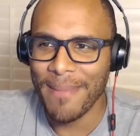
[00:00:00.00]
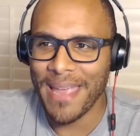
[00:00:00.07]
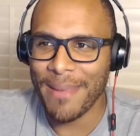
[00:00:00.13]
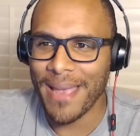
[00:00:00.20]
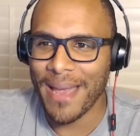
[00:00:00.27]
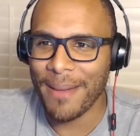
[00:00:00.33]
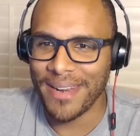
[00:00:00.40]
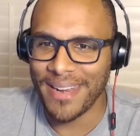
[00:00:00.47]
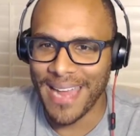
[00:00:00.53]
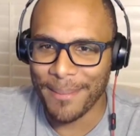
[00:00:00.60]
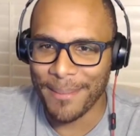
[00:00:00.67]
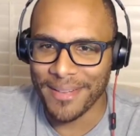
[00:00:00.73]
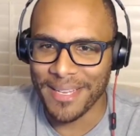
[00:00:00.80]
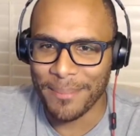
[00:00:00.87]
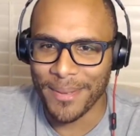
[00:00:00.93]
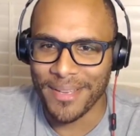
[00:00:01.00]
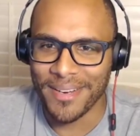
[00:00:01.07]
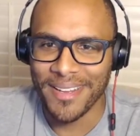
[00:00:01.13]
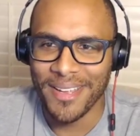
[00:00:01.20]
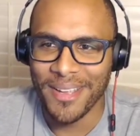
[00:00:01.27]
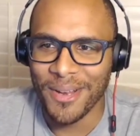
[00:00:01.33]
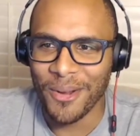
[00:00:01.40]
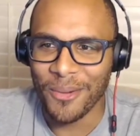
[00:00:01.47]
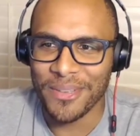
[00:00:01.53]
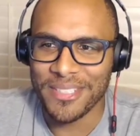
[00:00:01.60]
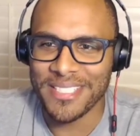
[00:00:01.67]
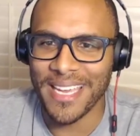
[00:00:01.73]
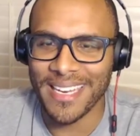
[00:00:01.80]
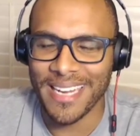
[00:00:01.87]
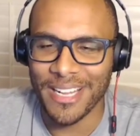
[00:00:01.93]
maybe i'm an anomaly but you know the
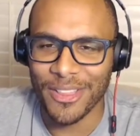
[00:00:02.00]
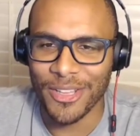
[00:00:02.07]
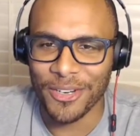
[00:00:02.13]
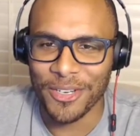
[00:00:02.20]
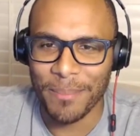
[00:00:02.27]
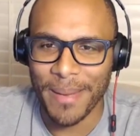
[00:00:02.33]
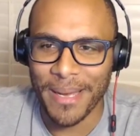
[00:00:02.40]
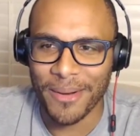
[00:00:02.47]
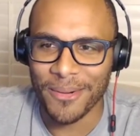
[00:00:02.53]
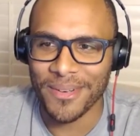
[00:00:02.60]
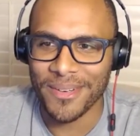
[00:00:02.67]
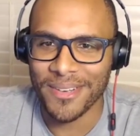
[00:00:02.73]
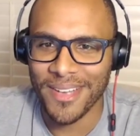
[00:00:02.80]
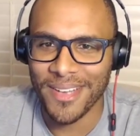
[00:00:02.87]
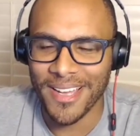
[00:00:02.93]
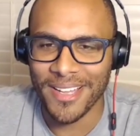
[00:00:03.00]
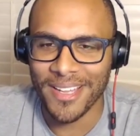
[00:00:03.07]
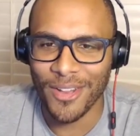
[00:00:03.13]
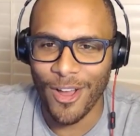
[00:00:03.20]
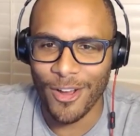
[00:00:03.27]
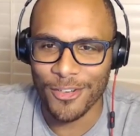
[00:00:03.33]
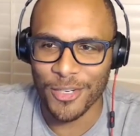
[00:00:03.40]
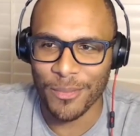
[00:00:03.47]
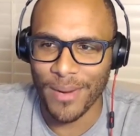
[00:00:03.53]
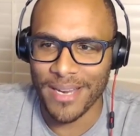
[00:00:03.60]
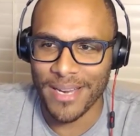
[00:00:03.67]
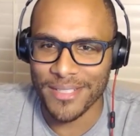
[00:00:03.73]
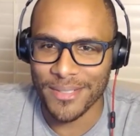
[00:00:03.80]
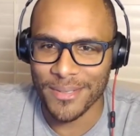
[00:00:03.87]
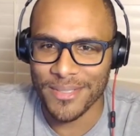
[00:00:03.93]
second i learned about uh, long-term
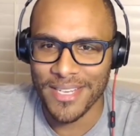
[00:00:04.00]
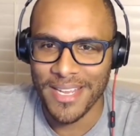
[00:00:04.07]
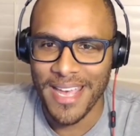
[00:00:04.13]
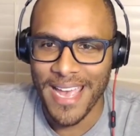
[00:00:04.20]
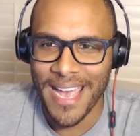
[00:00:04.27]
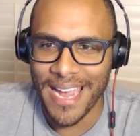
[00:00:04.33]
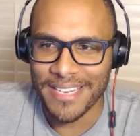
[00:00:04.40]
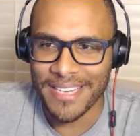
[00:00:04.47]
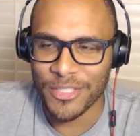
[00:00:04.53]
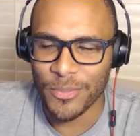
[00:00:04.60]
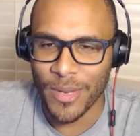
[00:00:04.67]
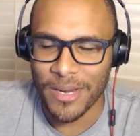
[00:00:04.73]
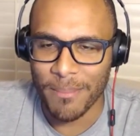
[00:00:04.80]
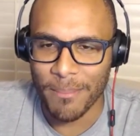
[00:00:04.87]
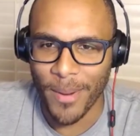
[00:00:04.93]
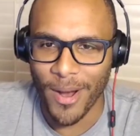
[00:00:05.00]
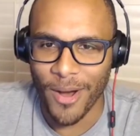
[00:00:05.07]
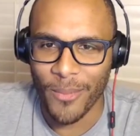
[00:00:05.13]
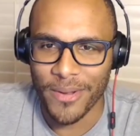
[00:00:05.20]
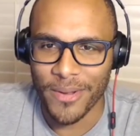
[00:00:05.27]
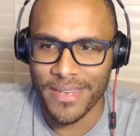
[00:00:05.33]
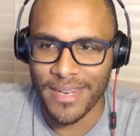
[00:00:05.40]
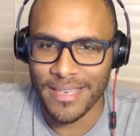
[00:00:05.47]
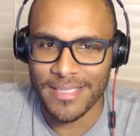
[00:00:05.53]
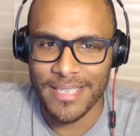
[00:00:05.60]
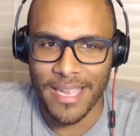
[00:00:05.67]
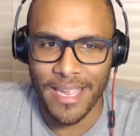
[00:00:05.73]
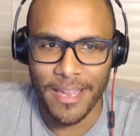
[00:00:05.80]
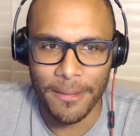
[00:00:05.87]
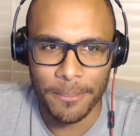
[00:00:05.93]
rentals i just went and bought one the next
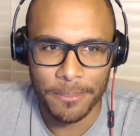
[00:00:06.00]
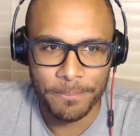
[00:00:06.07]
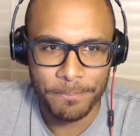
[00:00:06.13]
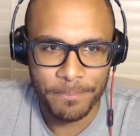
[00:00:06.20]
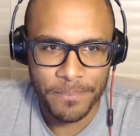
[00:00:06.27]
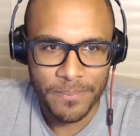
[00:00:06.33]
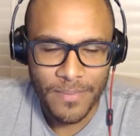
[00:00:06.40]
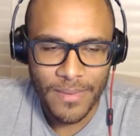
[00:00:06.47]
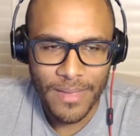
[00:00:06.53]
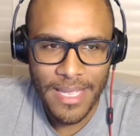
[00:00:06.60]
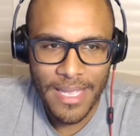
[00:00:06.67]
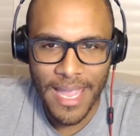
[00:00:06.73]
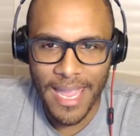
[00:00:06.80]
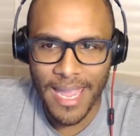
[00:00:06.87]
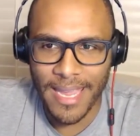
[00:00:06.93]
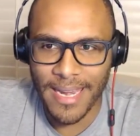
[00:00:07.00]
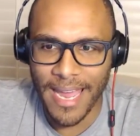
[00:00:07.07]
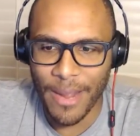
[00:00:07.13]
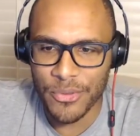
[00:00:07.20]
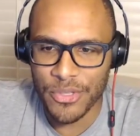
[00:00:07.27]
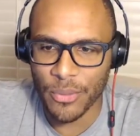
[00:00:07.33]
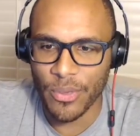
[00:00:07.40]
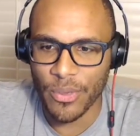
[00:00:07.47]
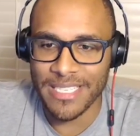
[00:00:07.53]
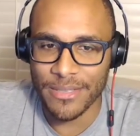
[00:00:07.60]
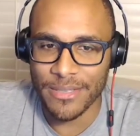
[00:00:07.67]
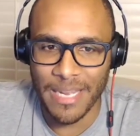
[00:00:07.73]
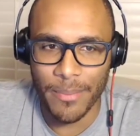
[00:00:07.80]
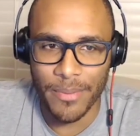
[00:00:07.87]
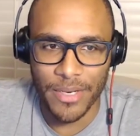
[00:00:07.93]
day and I would, the reason I
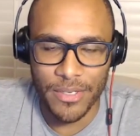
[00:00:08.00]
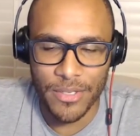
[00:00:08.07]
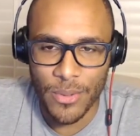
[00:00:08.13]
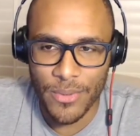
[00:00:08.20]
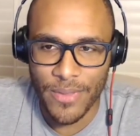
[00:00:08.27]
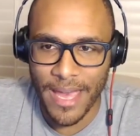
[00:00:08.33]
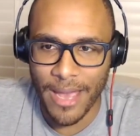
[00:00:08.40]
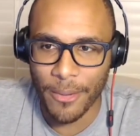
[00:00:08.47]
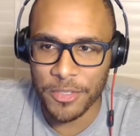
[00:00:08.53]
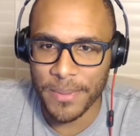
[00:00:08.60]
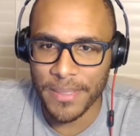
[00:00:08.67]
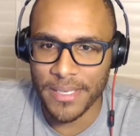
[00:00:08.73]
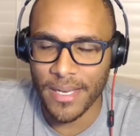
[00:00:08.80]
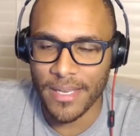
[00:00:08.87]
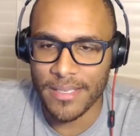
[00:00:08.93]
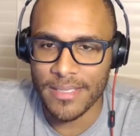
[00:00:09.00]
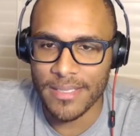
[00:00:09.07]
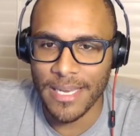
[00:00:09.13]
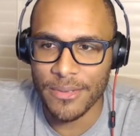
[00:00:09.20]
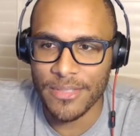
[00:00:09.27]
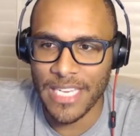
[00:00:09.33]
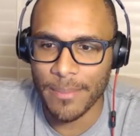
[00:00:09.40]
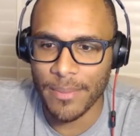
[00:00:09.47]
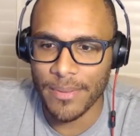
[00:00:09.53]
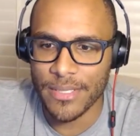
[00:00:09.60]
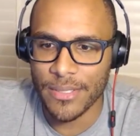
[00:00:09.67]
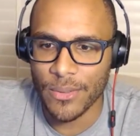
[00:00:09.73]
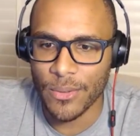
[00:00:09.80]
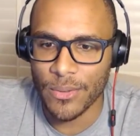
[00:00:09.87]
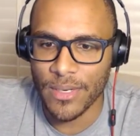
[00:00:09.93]
was able to do that was because I was able
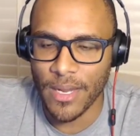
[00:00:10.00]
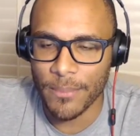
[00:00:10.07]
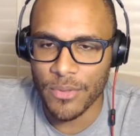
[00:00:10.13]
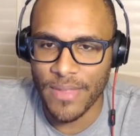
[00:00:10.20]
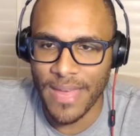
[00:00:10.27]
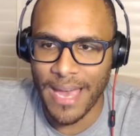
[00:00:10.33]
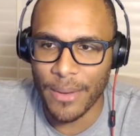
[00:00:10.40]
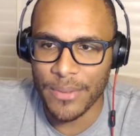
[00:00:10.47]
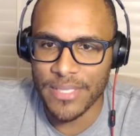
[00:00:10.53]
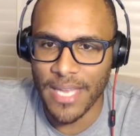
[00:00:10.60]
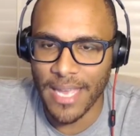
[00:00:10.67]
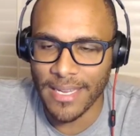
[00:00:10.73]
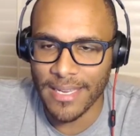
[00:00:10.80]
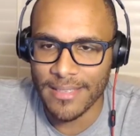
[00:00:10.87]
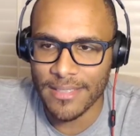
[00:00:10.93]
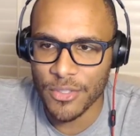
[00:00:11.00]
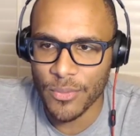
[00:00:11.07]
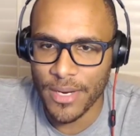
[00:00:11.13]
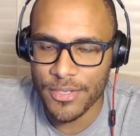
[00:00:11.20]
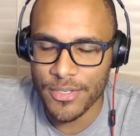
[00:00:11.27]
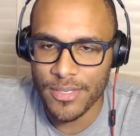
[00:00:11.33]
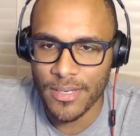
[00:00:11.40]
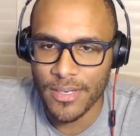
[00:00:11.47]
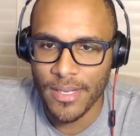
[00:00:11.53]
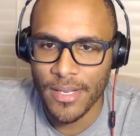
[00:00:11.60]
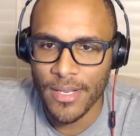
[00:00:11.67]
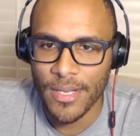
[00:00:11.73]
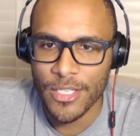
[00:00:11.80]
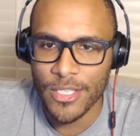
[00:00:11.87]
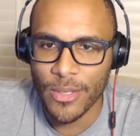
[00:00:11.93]
to um, do the house hacking situation.
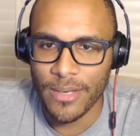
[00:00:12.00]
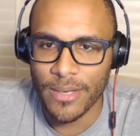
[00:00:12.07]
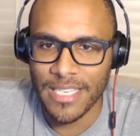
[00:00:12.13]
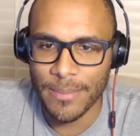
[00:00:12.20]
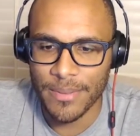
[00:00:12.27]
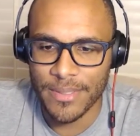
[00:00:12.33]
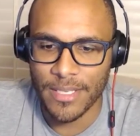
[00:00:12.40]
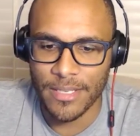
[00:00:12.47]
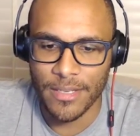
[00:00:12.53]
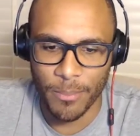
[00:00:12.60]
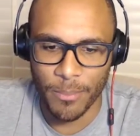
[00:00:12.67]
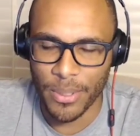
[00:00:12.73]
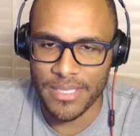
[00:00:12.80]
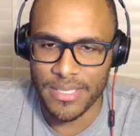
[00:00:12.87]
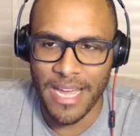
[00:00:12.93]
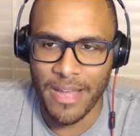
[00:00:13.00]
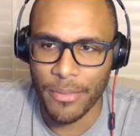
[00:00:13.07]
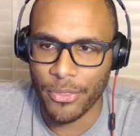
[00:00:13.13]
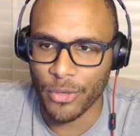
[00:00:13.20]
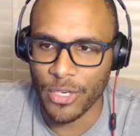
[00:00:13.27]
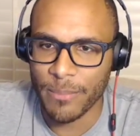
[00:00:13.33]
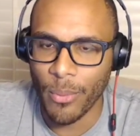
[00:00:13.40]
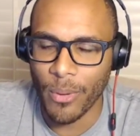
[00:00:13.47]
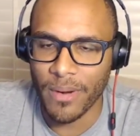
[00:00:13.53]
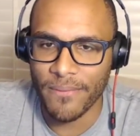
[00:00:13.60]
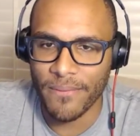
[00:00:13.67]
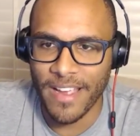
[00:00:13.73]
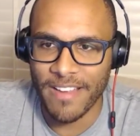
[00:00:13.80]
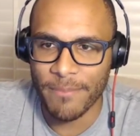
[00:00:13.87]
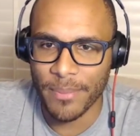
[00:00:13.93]
So I was able to you know put down
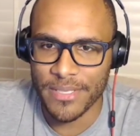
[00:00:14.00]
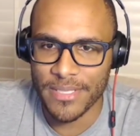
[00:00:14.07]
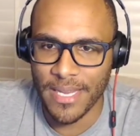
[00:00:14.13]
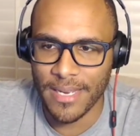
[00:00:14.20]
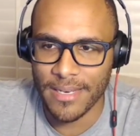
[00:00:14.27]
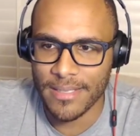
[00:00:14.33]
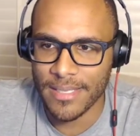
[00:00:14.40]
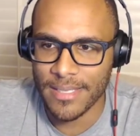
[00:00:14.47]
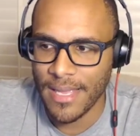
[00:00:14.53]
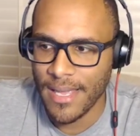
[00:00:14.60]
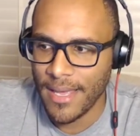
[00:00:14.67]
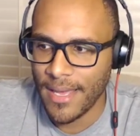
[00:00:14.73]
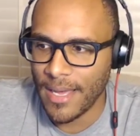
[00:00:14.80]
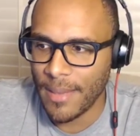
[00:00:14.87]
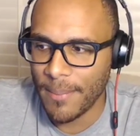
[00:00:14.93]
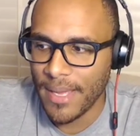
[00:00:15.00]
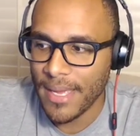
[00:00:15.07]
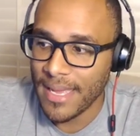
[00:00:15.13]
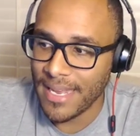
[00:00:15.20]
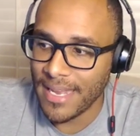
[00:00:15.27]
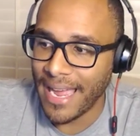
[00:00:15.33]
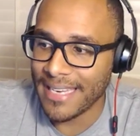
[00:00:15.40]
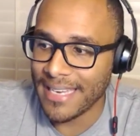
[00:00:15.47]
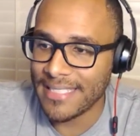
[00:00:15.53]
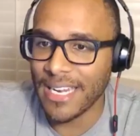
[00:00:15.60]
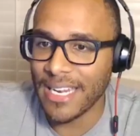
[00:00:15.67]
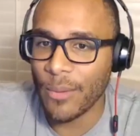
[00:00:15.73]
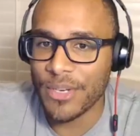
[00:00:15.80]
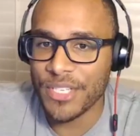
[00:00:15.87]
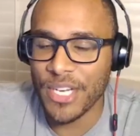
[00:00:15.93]
3.5 percent. Um, in
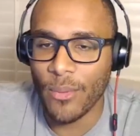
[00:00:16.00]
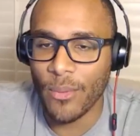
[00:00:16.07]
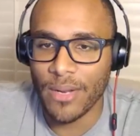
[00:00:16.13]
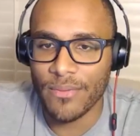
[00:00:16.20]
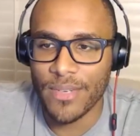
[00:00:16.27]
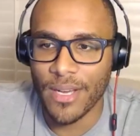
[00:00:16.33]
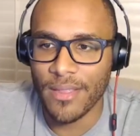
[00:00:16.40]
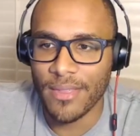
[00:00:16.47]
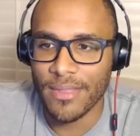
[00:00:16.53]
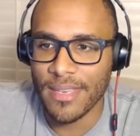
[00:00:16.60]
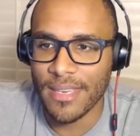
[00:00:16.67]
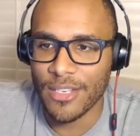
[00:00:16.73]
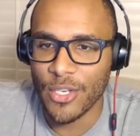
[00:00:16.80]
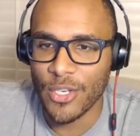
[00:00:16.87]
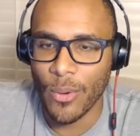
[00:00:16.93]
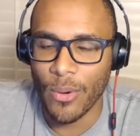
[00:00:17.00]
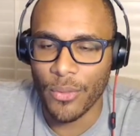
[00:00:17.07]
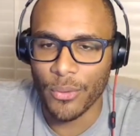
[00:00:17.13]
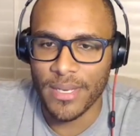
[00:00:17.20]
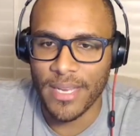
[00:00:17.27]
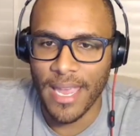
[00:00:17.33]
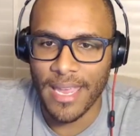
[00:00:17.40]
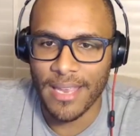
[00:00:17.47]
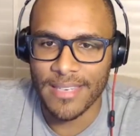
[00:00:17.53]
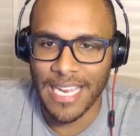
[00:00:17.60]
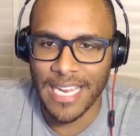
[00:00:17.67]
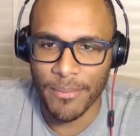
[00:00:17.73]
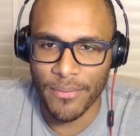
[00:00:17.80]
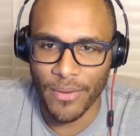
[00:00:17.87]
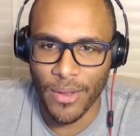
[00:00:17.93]
hindsight, I wish I would have done the 203k
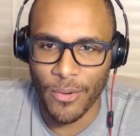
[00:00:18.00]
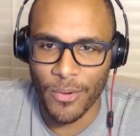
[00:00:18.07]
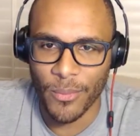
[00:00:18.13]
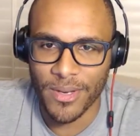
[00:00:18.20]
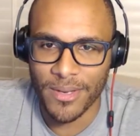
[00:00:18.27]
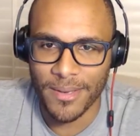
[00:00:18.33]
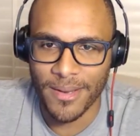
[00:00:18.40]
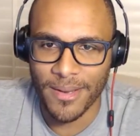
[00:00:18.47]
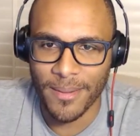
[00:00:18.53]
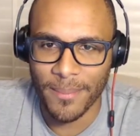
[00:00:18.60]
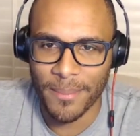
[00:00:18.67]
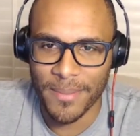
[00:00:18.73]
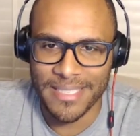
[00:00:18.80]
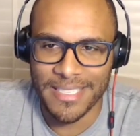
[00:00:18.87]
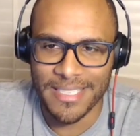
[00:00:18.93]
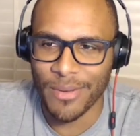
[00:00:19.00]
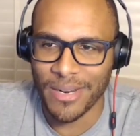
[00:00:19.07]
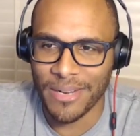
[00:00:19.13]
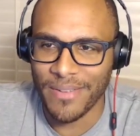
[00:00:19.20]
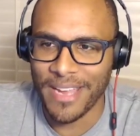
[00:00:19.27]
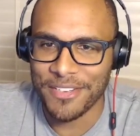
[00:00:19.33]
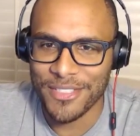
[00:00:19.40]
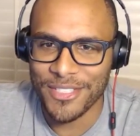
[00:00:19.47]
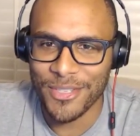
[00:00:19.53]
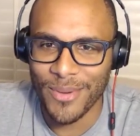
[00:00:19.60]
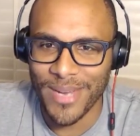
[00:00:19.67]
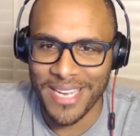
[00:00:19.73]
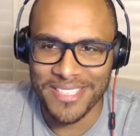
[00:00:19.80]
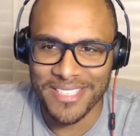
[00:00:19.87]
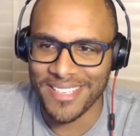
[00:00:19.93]
type of a loan because I did renovations to
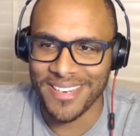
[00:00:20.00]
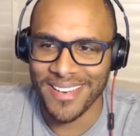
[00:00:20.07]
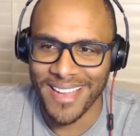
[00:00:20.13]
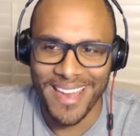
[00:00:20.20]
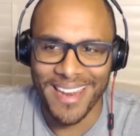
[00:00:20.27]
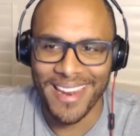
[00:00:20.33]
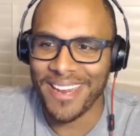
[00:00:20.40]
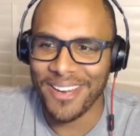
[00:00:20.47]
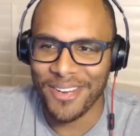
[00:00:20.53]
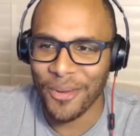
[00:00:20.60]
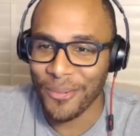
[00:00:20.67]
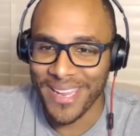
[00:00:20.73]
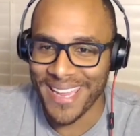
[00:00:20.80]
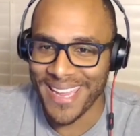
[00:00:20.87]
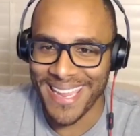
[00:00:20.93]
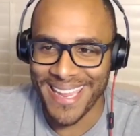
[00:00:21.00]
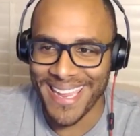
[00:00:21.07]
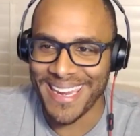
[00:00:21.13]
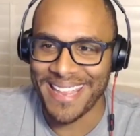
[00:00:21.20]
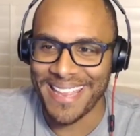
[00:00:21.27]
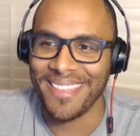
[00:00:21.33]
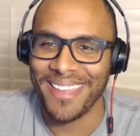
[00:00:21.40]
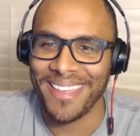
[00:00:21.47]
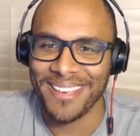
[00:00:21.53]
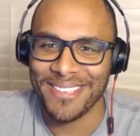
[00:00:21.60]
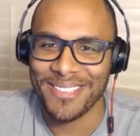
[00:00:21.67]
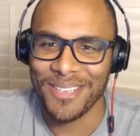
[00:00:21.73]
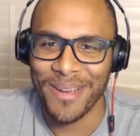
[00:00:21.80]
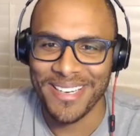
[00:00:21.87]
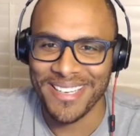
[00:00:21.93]
it. I just didn't again. I didn't know anything, and
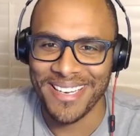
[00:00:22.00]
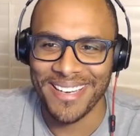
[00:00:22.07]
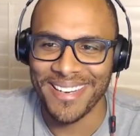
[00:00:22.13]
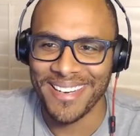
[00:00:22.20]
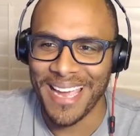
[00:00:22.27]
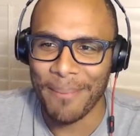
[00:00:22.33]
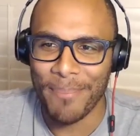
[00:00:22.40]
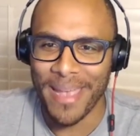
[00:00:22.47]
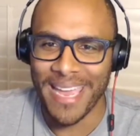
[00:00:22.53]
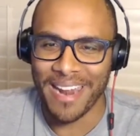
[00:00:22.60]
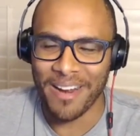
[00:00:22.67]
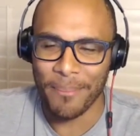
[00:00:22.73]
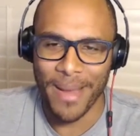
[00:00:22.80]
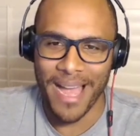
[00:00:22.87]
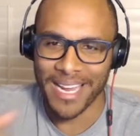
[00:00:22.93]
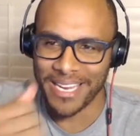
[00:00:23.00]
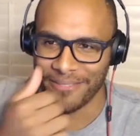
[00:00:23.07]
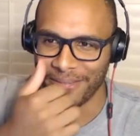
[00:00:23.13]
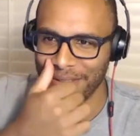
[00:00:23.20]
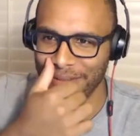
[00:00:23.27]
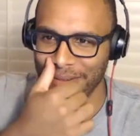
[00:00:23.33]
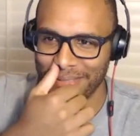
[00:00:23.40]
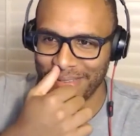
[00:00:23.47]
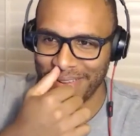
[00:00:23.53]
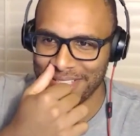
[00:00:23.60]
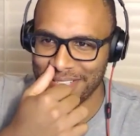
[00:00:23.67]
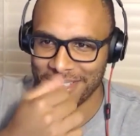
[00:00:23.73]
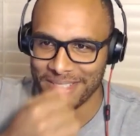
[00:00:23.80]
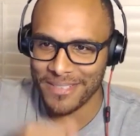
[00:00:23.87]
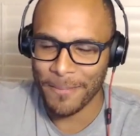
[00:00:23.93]
so I didn't. I paid out of pocket for the
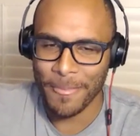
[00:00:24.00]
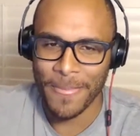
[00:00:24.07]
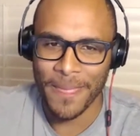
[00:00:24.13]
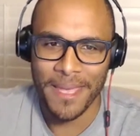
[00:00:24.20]
renovations.